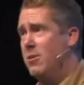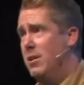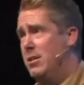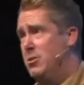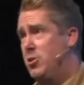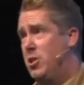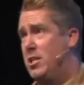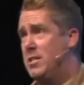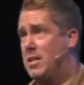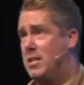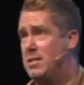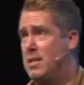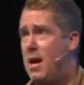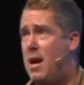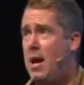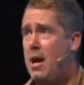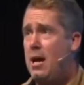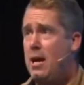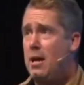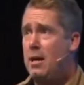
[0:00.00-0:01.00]
and Jesus
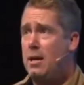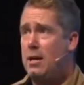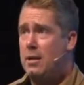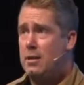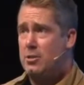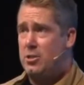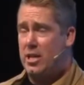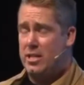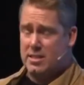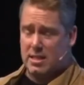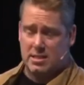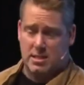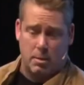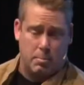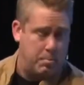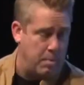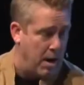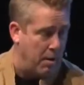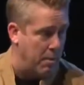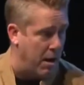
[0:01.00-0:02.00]

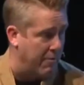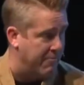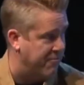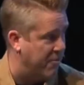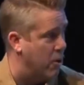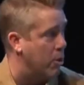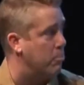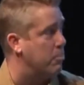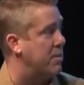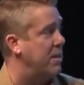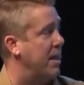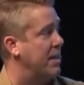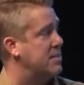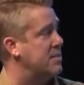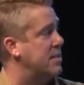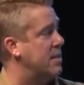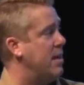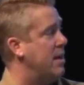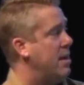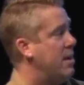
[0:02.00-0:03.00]
affirmed this,